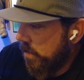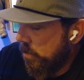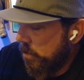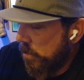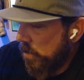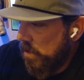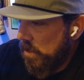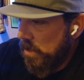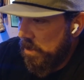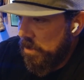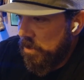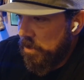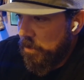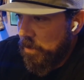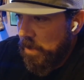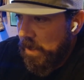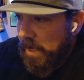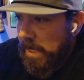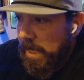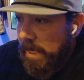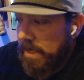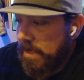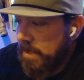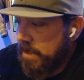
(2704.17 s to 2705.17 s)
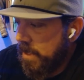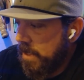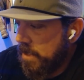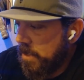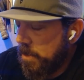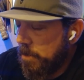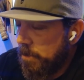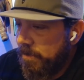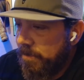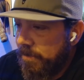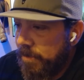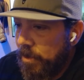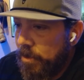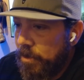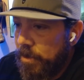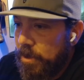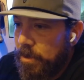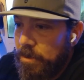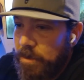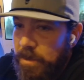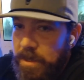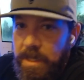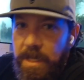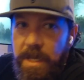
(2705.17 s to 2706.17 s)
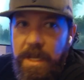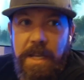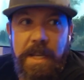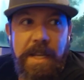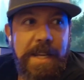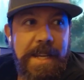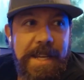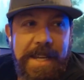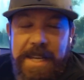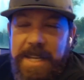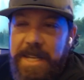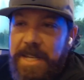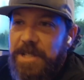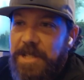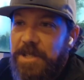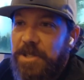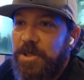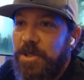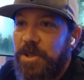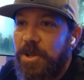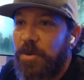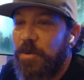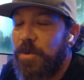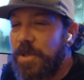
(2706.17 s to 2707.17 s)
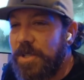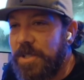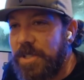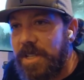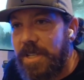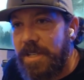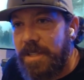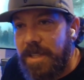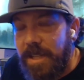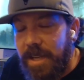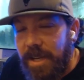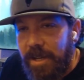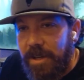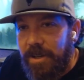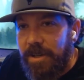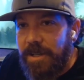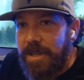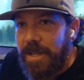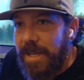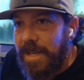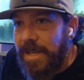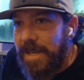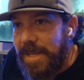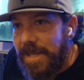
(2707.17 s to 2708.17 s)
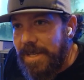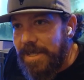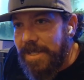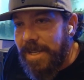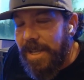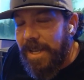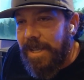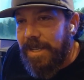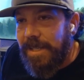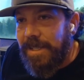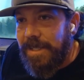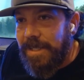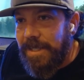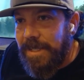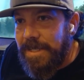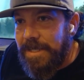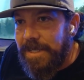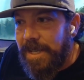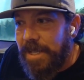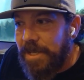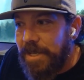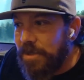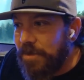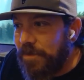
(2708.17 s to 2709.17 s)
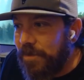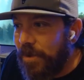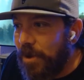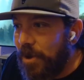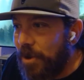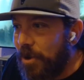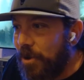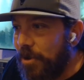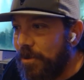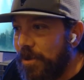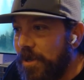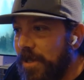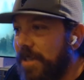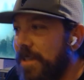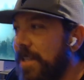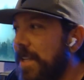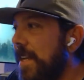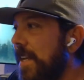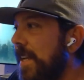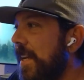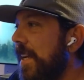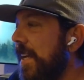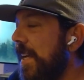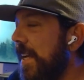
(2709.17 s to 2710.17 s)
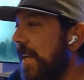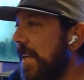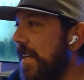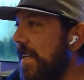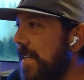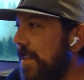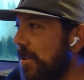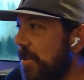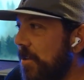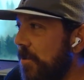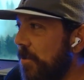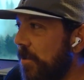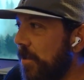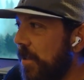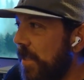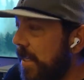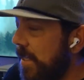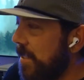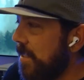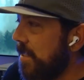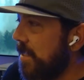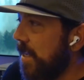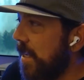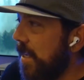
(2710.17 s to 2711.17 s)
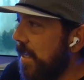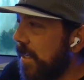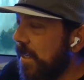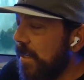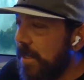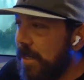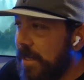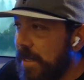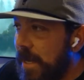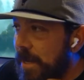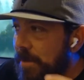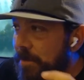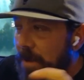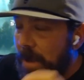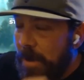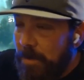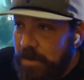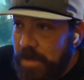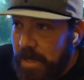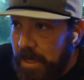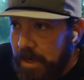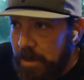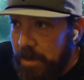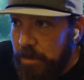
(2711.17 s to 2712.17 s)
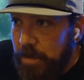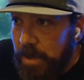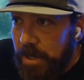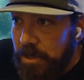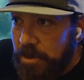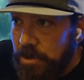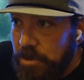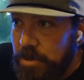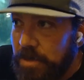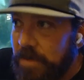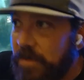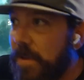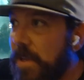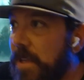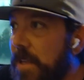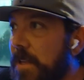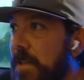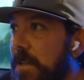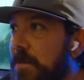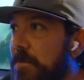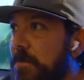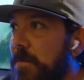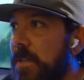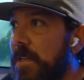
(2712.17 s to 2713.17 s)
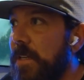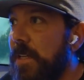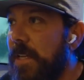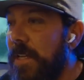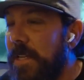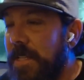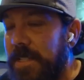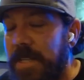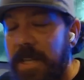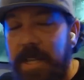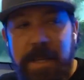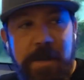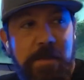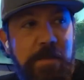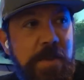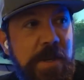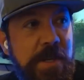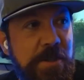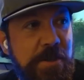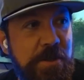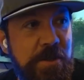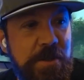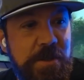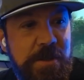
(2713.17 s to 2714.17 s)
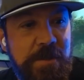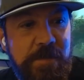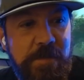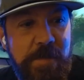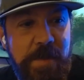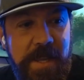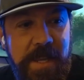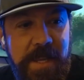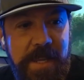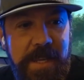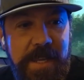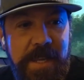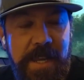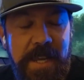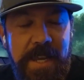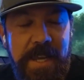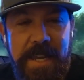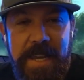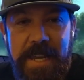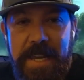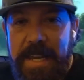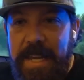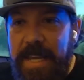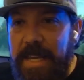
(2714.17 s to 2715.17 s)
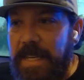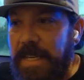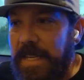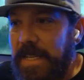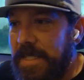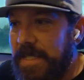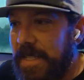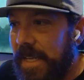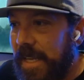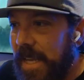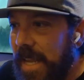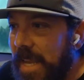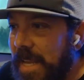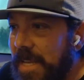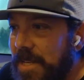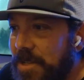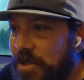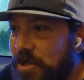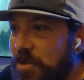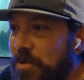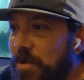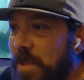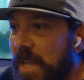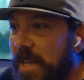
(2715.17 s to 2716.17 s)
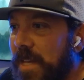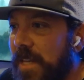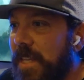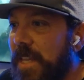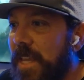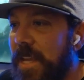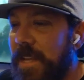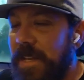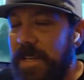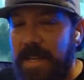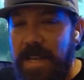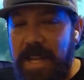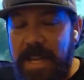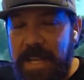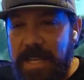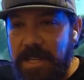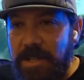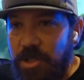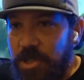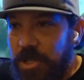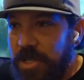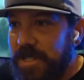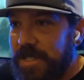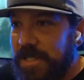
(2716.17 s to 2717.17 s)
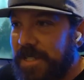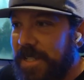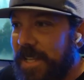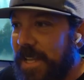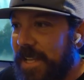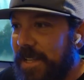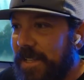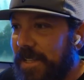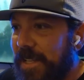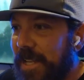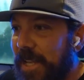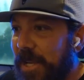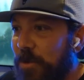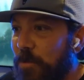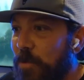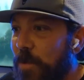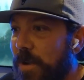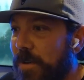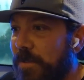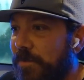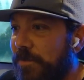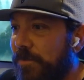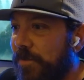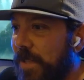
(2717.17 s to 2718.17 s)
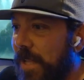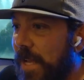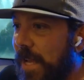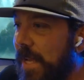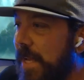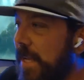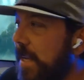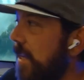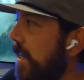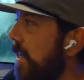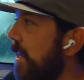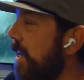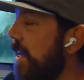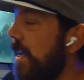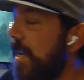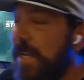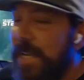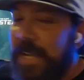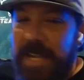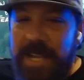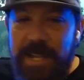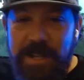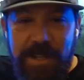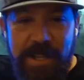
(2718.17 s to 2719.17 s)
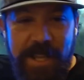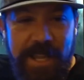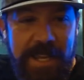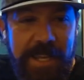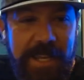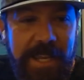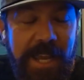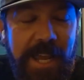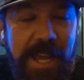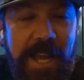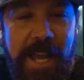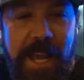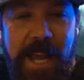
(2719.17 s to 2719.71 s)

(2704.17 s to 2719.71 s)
launching. We're like, hey, let's get some photos. And so we're sitting there, and he's got his phone, and he's taking, and I'm taking pictures of him, and he's taking pictures of me, and he's like, hey, do that again. And I had just let like one fly, and like